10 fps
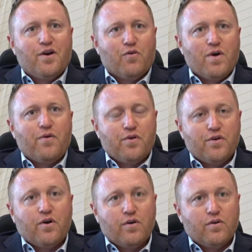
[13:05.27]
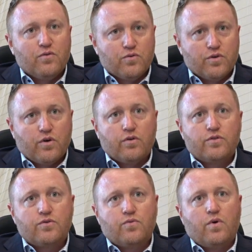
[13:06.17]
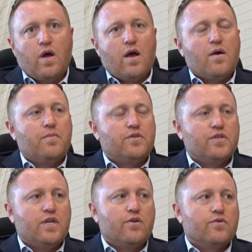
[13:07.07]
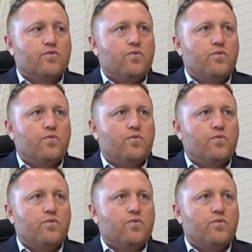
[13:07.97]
around older adults and seniors.